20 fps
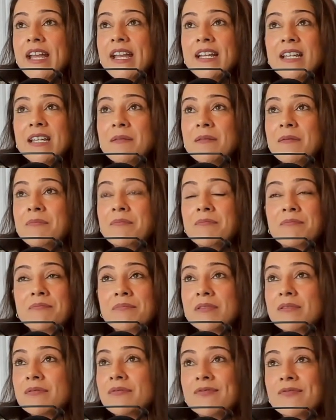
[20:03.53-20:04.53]

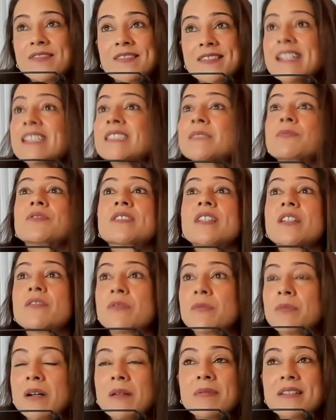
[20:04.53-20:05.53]
86%
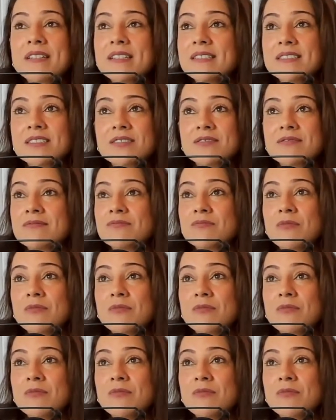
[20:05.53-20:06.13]
of Republicans